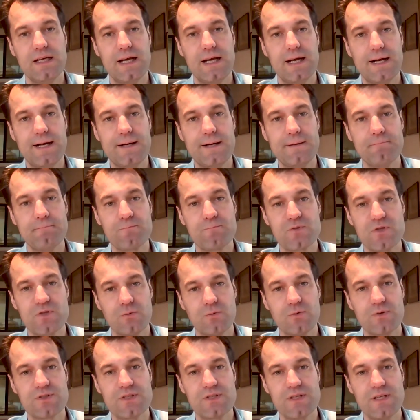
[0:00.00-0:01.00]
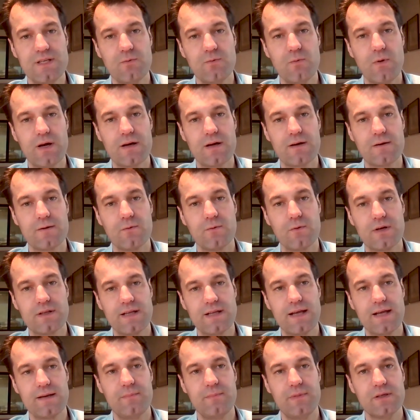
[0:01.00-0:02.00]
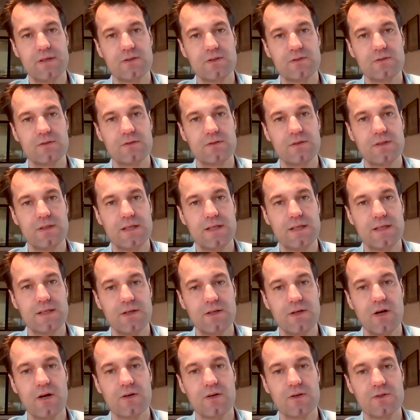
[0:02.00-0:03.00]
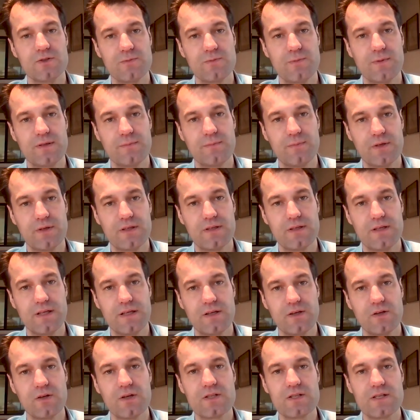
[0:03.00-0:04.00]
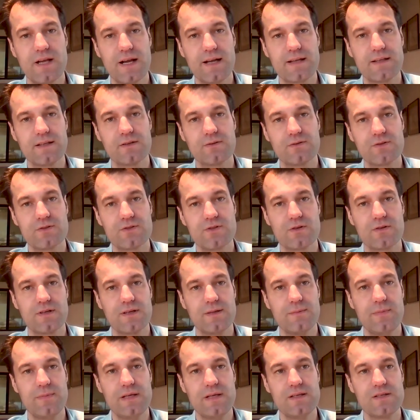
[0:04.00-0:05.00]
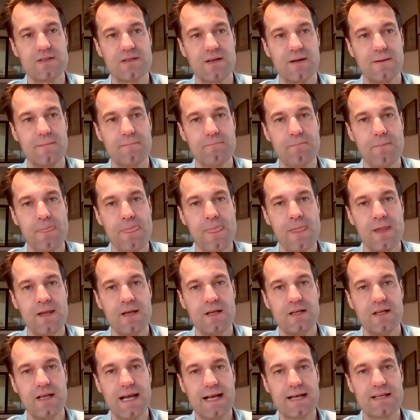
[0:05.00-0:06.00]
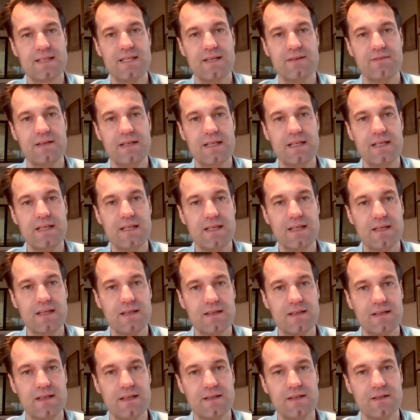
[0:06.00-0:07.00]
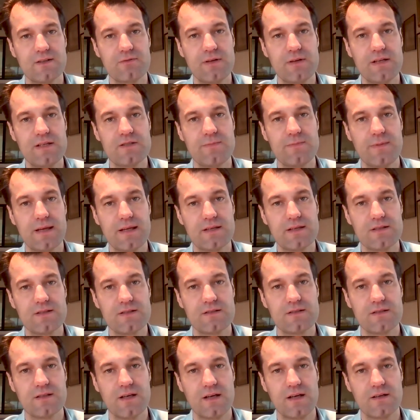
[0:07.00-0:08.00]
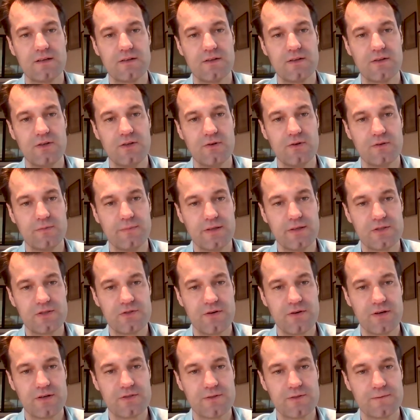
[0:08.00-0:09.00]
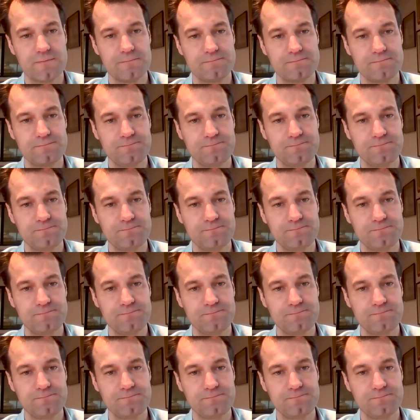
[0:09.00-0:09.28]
So we'll see where that bill goes. But it looks like there will certainly be some activity in the REIT space under the new administration.